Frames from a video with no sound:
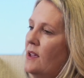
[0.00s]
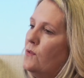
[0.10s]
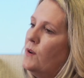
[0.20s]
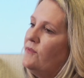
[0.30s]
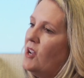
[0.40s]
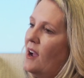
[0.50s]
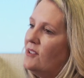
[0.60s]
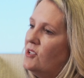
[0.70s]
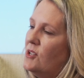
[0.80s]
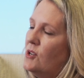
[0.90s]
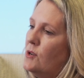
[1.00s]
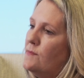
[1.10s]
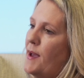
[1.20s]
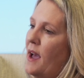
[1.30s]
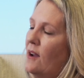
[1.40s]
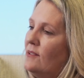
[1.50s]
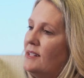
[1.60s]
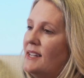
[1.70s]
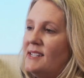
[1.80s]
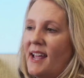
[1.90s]
We've talked to you about
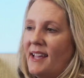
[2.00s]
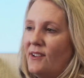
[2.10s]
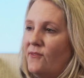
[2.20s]
intake and